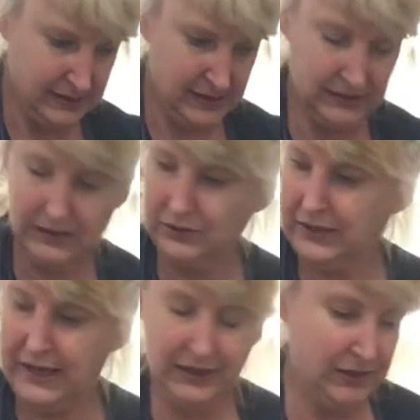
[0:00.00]
a little
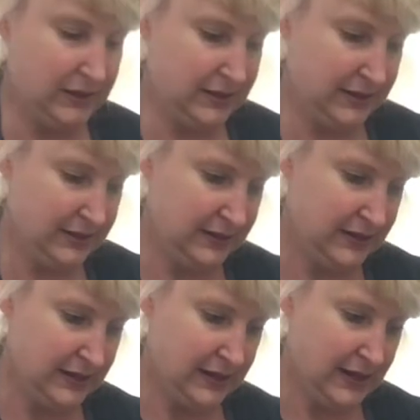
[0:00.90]
later
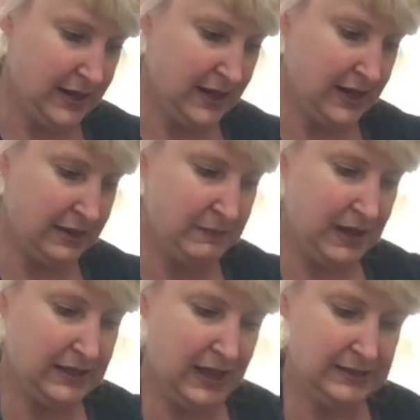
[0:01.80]
and
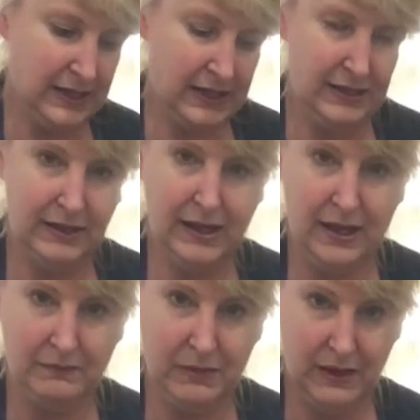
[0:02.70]
make that tight
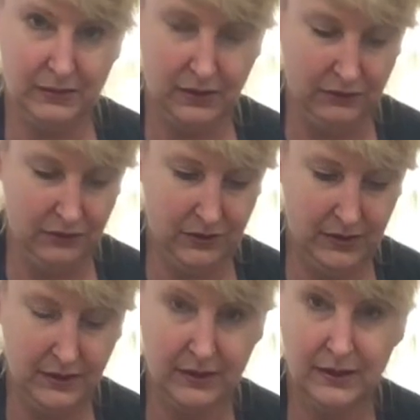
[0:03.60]
again. But I don't know if you
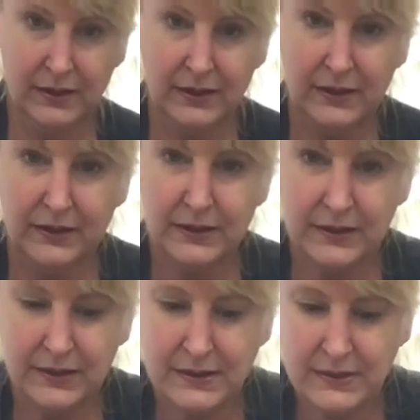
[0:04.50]
can
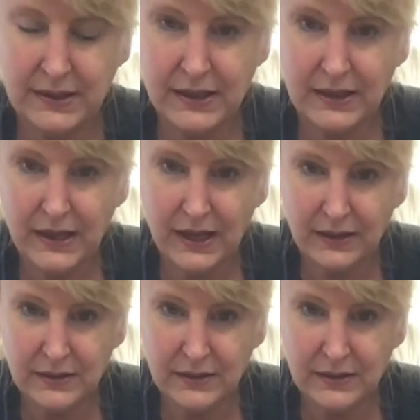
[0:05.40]
see that.